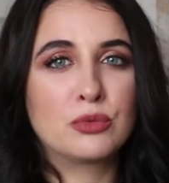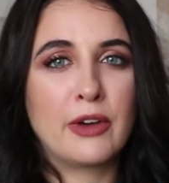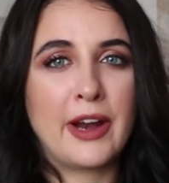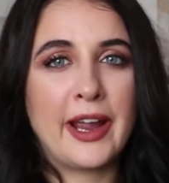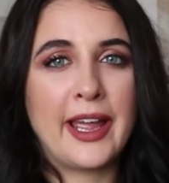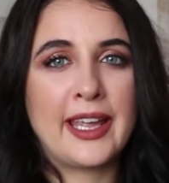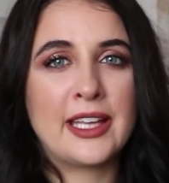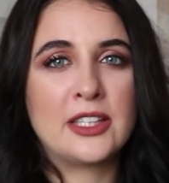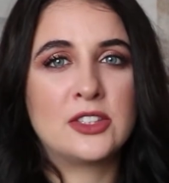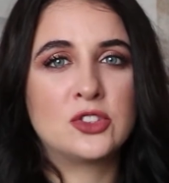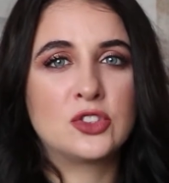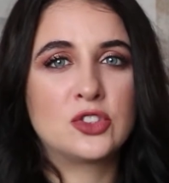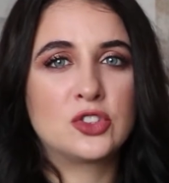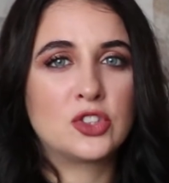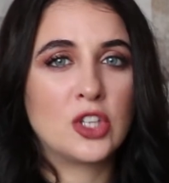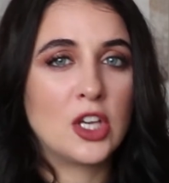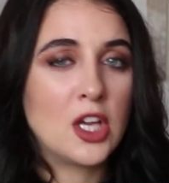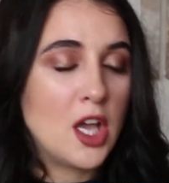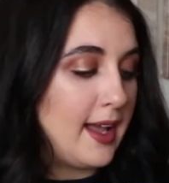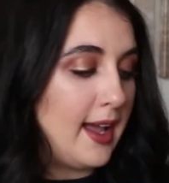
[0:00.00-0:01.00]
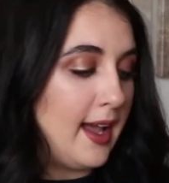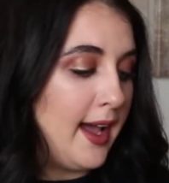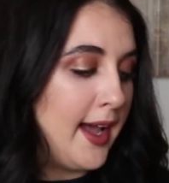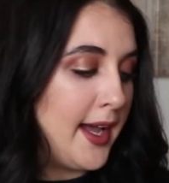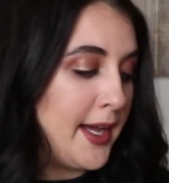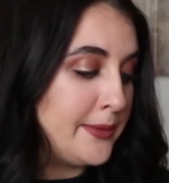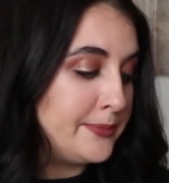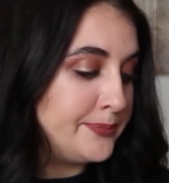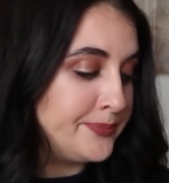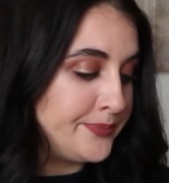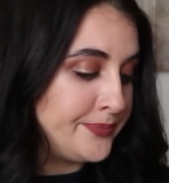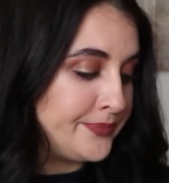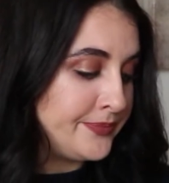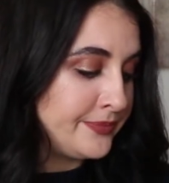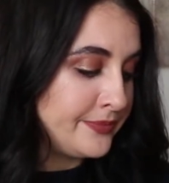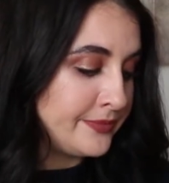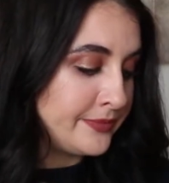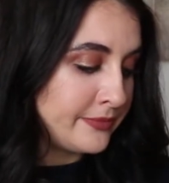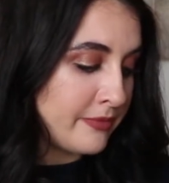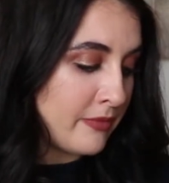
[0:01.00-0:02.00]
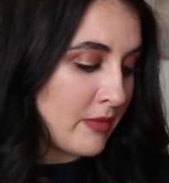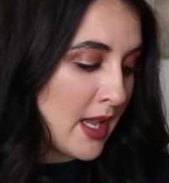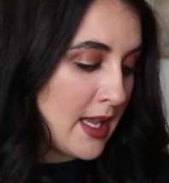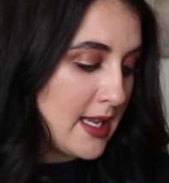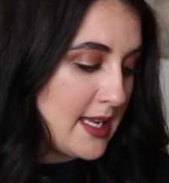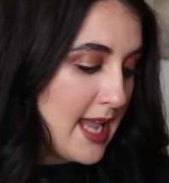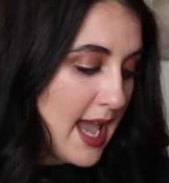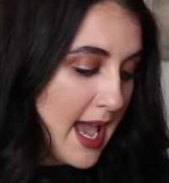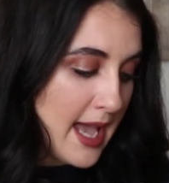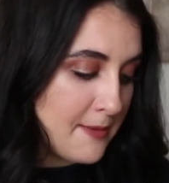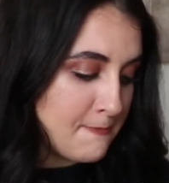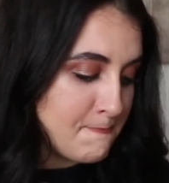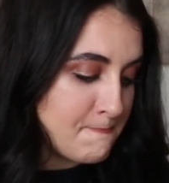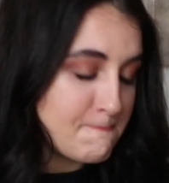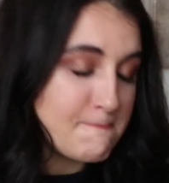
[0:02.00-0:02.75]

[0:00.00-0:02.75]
range. Yeah,